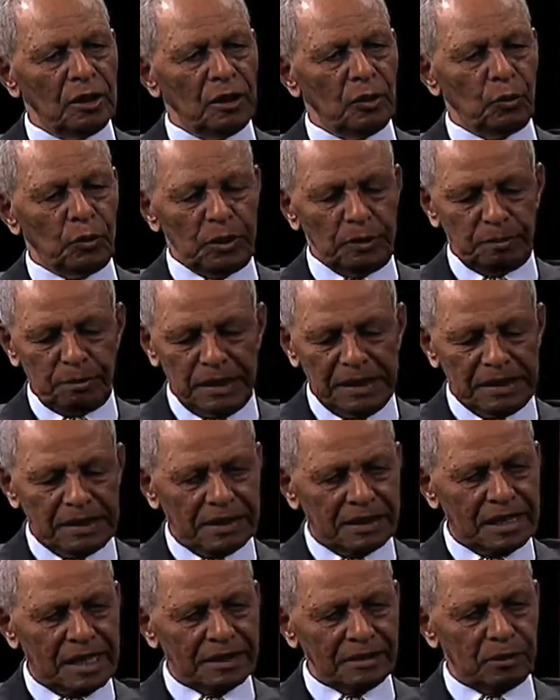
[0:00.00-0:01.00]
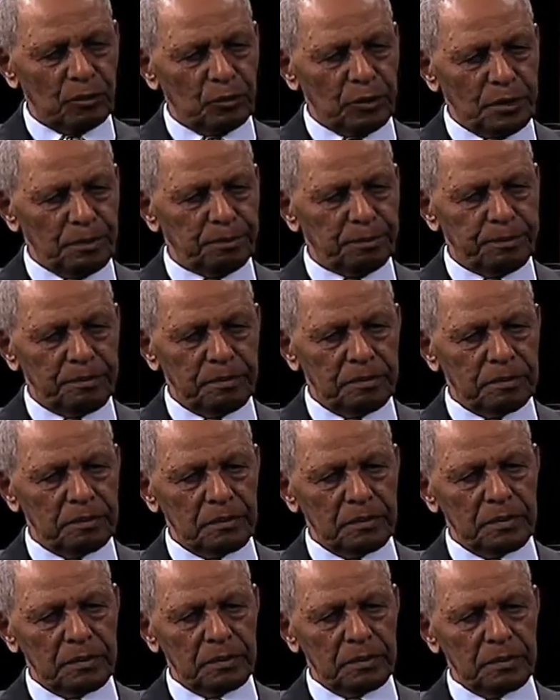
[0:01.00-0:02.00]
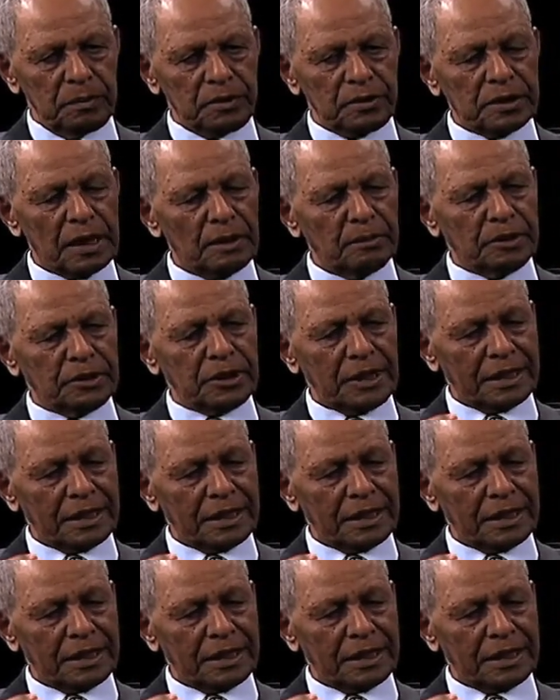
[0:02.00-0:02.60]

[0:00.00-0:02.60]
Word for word: We made we established